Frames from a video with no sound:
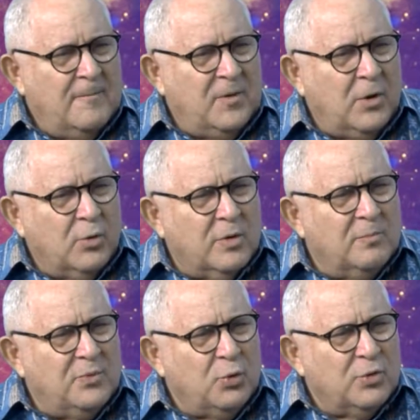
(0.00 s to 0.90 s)

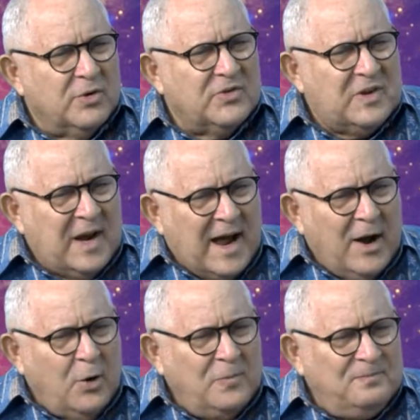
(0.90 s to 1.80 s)
Computers
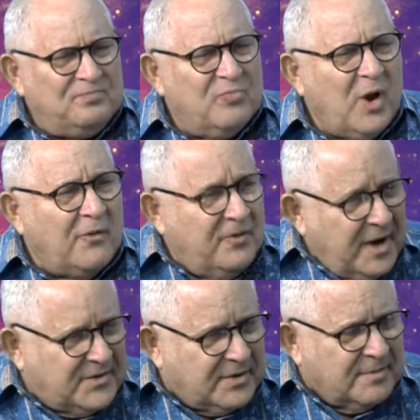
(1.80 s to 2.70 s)
now are faster.